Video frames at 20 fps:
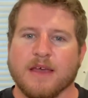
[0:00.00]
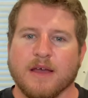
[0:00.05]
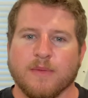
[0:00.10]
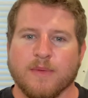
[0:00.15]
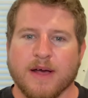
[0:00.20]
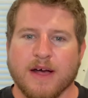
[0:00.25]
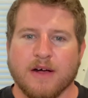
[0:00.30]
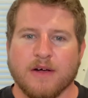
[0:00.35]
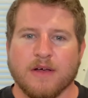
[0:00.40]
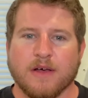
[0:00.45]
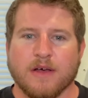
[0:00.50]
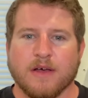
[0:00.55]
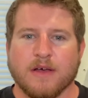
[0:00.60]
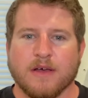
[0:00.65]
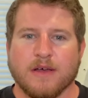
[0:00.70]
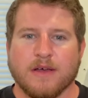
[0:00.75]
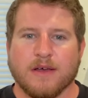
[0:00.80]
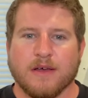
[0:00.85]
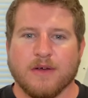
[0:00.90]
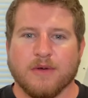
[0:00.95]
Well,
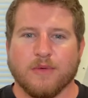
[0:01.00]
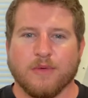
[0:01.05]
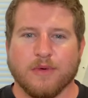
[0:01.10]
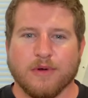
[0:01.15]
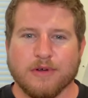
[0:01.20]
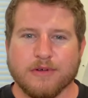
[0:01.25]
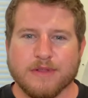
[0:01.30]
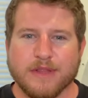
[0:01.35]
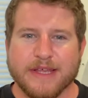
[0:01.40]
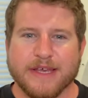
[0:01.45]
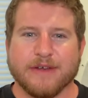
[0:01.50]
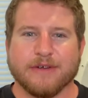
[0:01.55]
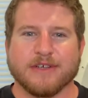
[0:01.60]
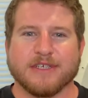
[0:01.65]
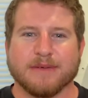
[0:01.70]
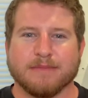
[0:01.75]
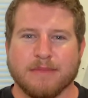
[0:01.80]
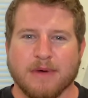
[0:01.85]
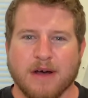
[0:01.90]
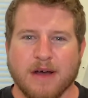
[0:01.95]
worldly or
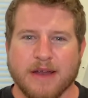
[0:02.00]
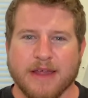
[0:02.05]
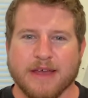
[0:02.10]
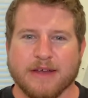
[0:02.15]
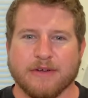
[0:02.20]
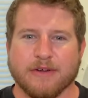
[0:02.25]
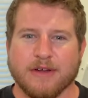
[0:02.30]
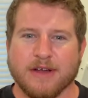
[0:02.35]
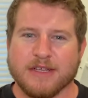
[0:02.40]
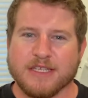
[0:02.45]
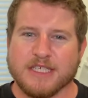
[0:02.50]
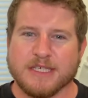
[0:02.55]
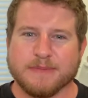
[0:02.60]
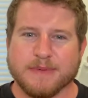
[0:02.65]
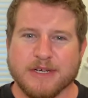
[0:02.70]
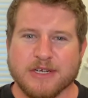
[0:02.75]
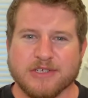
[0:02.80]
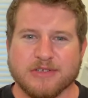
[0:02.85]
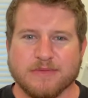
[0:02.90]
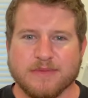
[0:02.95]
demonic or
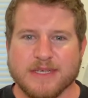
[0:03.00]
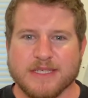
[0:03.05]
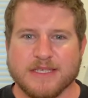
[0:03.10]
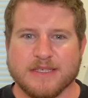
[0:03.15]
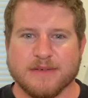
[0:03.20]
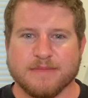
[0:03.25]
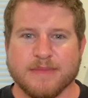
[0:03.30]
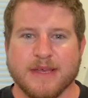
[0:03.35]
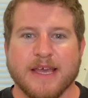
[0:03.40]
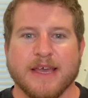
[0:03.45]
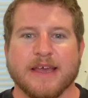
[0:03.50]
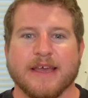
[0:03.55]
unspiritual wisdom